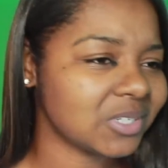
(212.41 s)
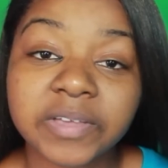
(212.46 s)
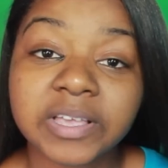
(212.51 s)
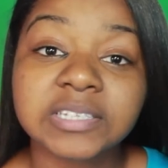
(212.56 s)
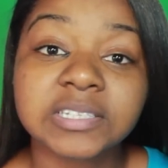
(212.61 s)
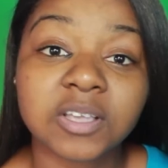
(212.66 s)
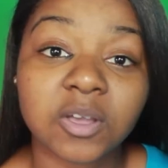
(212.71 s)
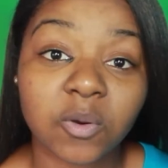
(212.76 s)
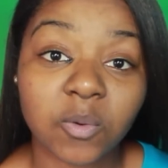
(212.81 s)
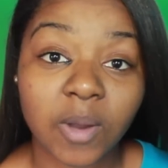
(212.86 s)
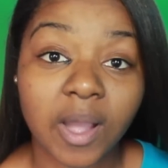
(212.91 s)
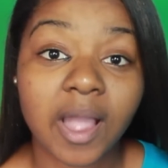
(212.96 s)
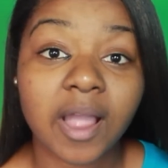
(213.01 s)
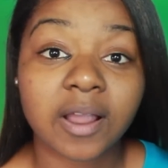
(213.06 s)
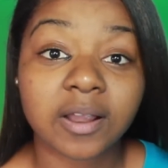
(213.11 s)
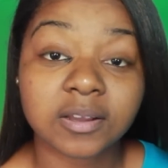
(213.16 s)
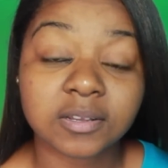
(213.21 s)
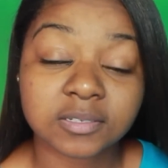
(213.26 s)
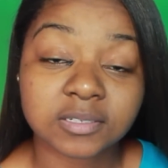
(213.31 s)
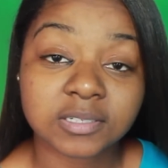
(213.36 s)
Fizz
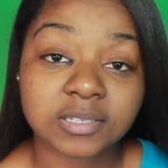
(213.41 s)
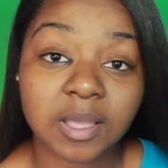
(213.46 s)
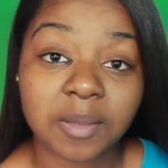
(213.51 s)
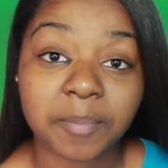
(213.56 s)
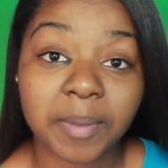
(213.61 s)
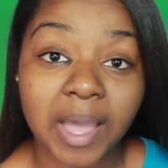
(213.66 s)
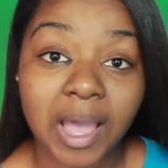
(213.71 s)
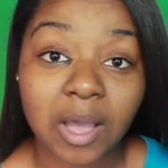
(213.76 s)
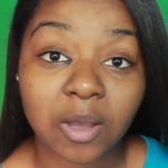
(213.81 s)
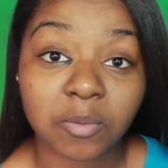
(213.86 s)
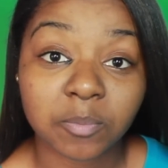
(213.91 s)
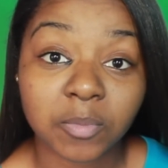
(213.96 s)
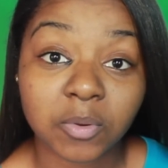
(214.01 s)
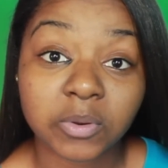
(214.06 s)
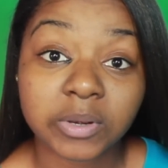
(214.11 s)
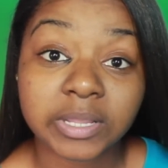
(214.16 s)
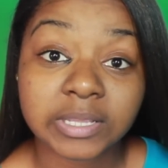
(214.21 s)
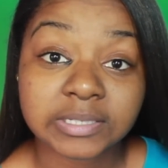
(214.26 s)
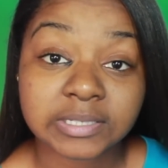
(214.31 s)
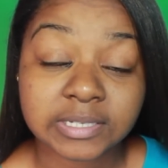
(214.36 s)
inquires about
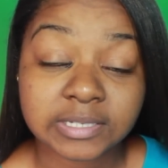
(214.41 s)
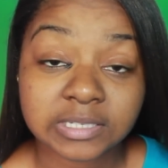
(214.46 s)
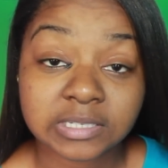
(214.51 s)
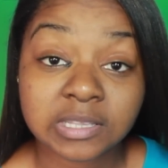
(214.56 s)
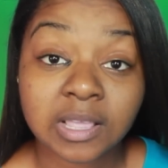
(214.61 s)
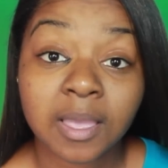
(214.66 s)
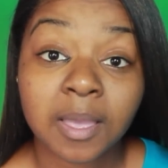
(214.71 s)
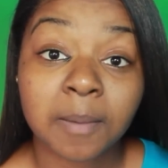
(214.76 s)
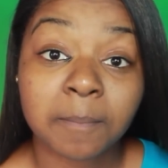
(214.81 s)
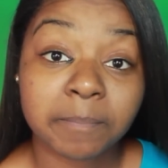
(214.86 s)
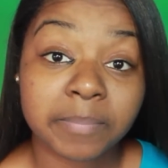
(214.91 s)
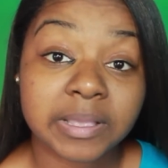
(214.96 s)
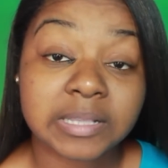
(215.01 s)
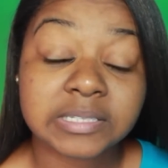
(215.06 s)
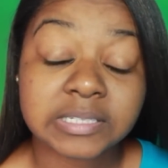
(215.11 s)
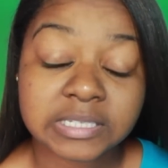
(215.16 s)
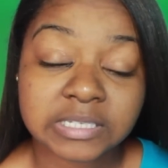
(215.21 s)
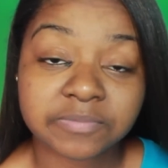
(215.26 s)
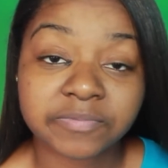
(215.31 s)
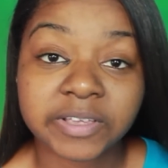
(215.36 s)
Moniece's
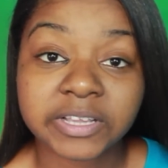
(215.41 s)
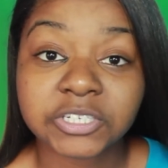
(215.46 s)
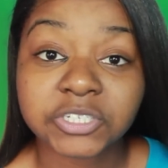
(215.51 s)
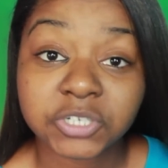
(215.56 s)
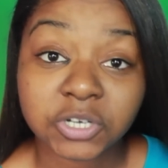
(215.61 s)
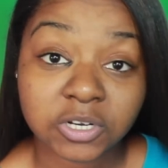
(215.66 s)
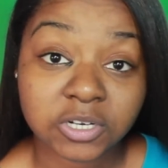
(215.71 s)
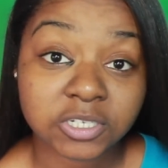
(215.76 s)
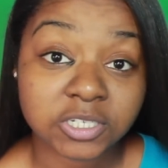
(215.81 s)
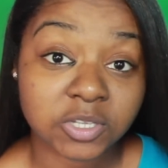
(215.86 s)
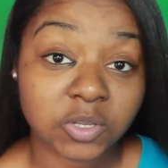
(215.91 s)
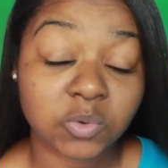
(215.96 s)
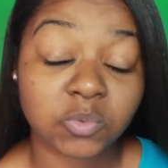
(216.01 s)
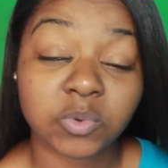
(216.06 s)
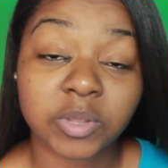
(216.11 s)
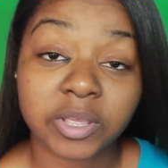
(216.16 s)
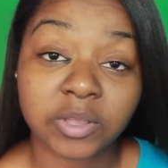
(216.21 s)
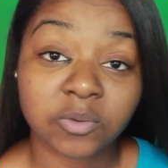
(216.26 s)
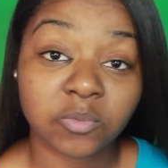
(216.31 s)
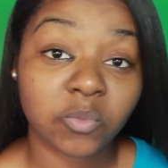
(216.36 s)
business ventures
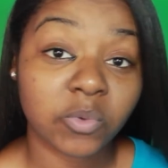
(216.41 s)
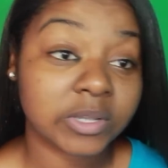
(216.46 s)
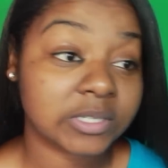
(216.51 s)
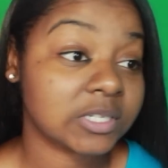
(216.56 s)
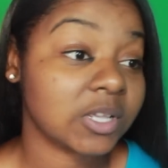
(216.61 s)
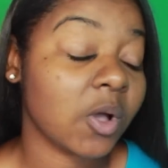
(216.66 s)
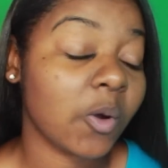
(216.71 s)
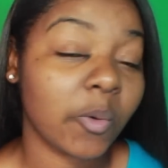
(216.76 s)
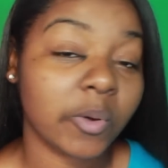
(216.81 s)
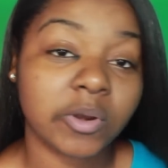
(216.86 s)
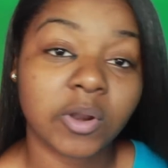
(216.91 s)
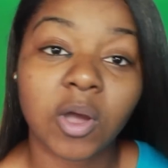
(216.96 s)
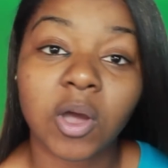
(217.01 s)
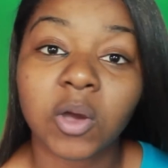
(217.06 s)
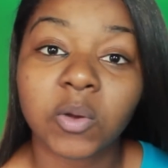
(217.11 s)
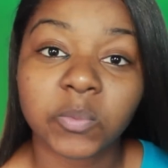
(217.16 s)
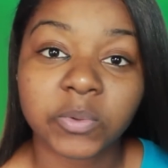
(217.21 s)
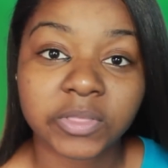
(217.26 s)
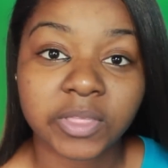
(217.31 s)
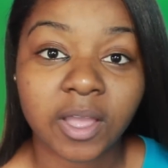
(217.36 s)
and what's going
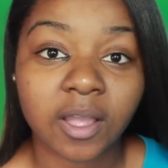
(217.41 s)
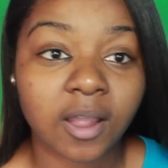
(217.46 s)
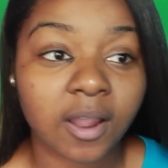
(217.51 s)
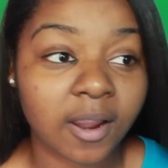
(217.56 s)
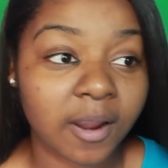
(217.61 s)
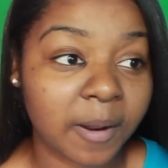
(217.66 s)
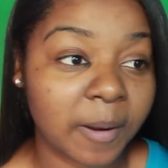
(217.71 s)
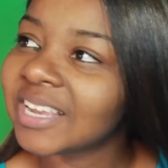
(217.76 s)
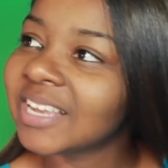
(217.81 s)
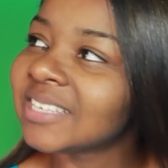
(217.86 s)
on with her.